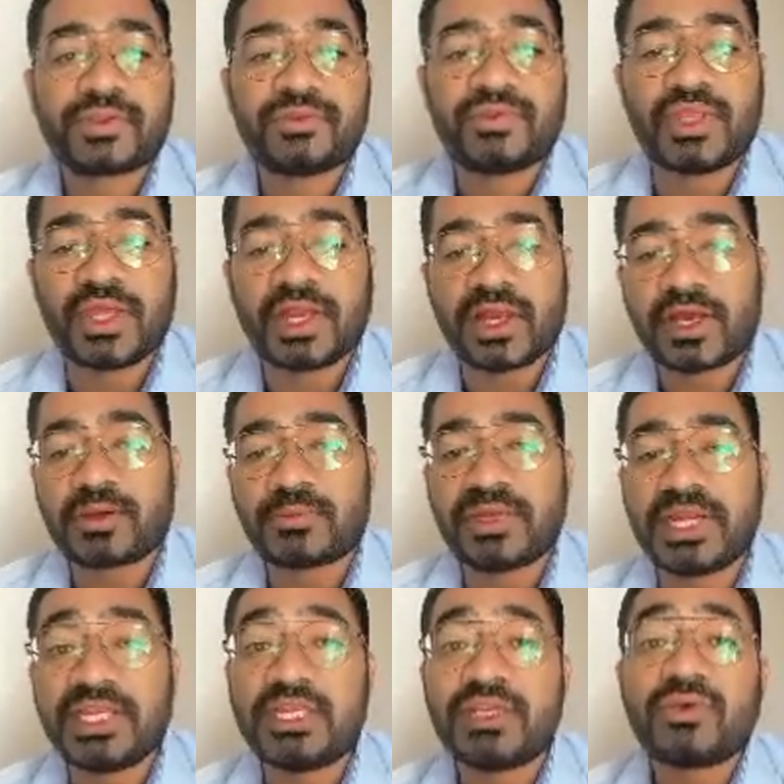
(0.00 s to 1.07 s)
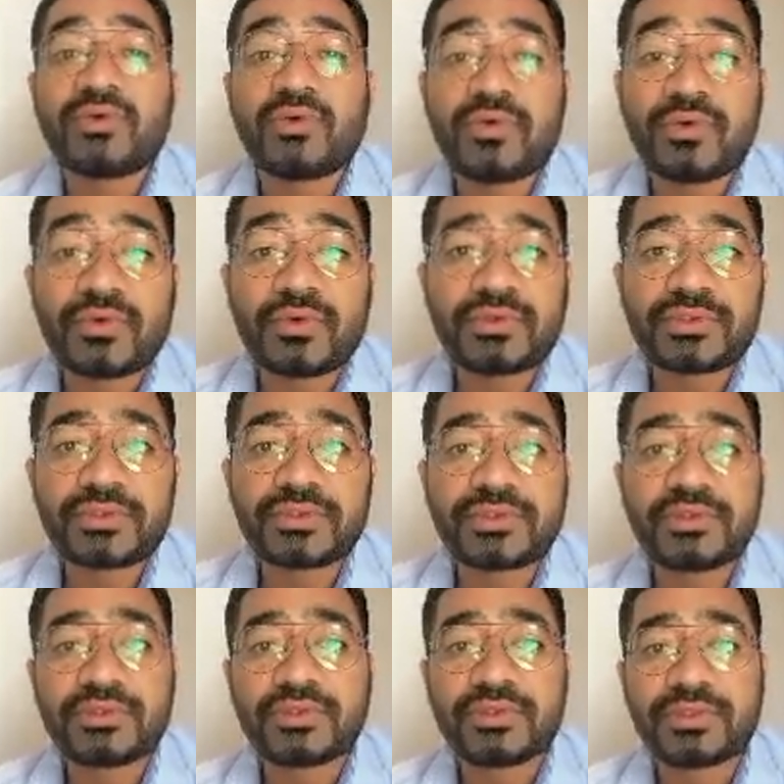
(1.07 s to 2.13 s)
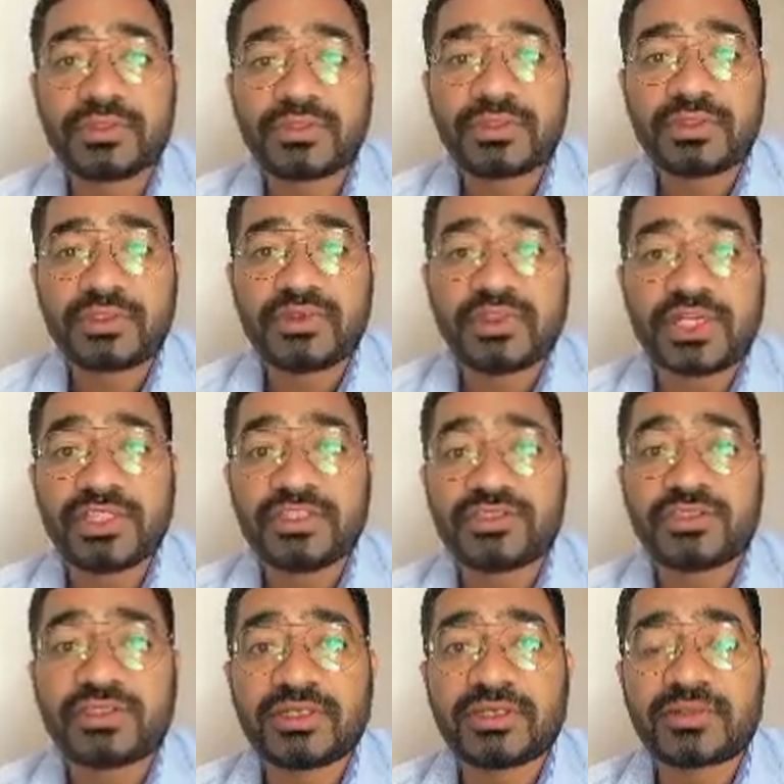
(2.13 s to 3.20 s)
There are many codes, that is the